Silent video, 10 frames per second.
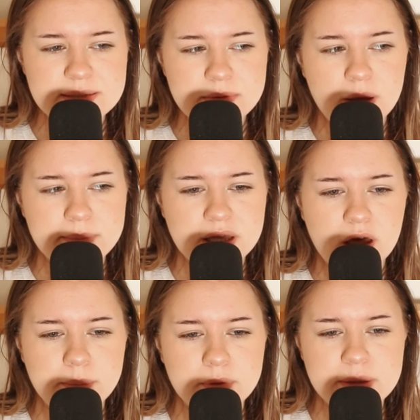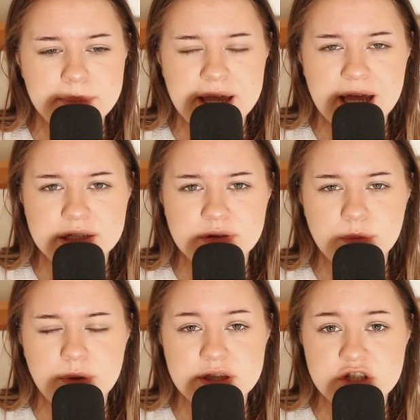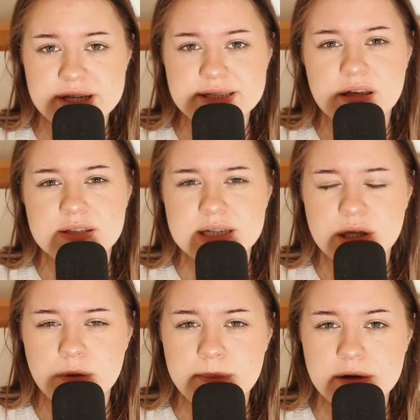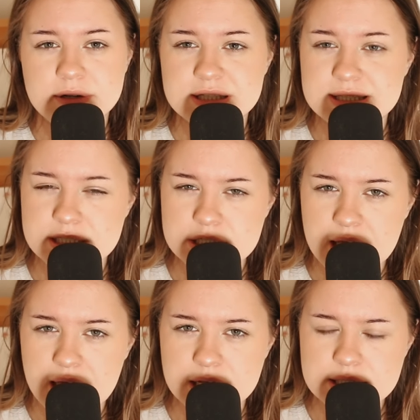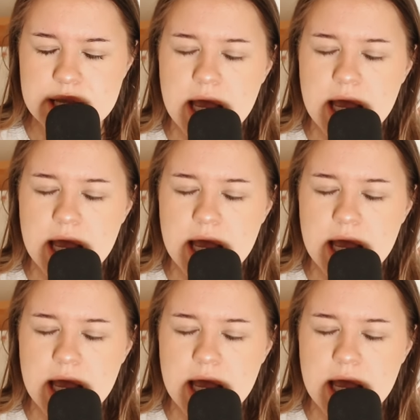up coming up with a plan with Jessica to kill Mary instead.